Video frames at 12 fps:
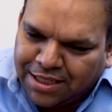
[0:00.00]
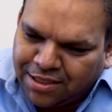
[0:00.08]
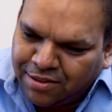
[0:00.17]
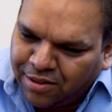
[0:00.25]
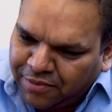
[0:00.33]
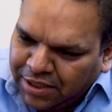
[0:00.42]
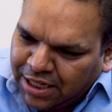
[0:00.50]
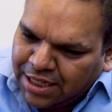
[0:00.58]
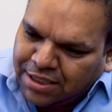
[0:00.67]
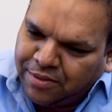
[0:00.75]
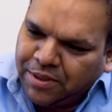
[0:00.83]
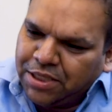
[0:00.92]
This is an often
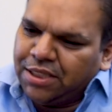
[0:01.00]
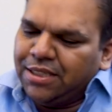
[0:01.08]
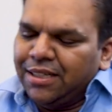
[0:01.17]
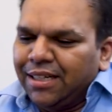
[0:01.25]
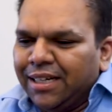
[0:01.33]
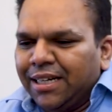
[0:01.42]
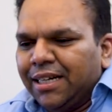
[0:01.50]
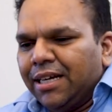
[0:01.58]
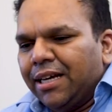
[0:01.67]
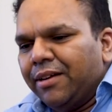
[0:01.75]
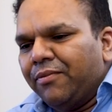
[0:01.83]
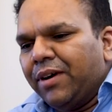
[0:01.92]
asked question.
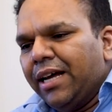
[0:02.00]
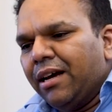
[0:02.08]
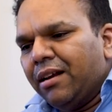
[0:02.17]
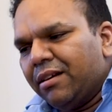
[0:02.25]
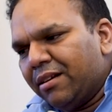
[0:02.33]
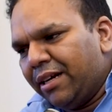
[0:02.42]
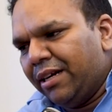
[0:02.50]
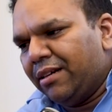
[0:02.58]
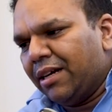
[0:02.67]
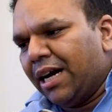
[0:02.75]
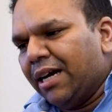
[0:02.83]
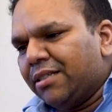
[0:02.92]
Why are
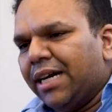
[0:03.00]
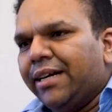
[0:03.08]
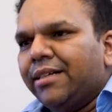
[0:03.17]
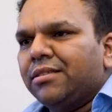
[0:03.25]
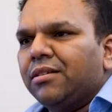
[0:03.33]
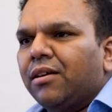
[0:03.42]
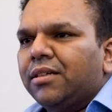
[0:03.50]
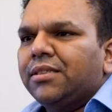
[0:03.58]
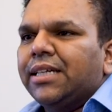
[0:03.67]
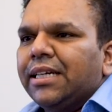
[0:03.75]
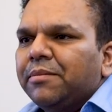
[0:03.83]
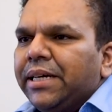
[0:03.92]
our scientists not
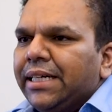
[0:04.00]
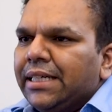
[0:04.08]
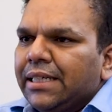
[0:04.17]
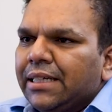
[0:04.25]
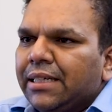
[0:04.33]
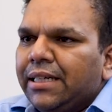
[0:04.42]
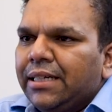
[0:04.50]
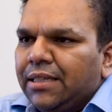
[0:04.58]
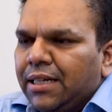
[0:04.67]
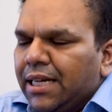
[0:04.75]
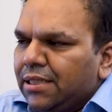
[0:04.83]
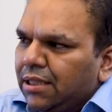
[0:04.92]
celebrated
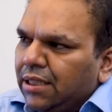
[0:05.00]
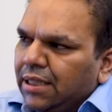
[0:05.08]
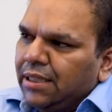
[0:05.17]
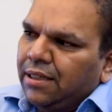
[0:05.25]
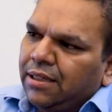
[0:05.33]
internationally?